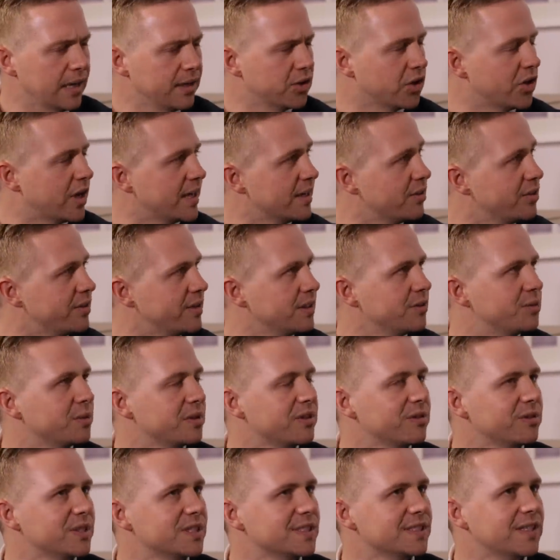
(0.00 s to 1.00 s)
no, I don't think
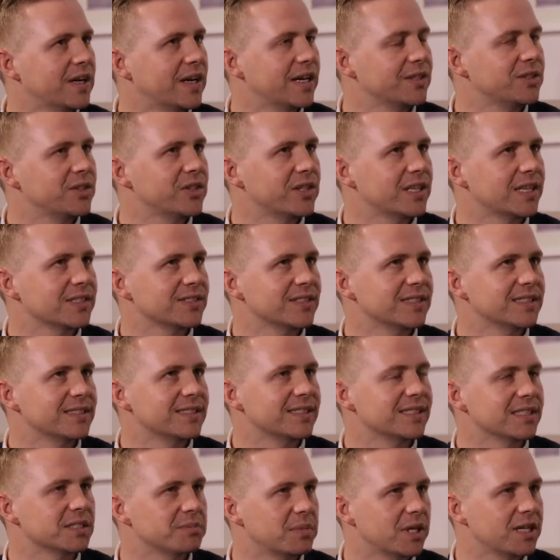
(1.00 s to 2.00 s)
Twitter was around
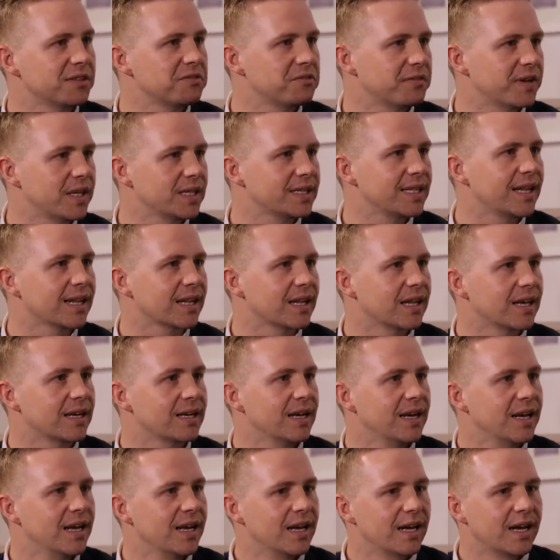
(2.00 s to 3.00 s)
2006, but it felt like that.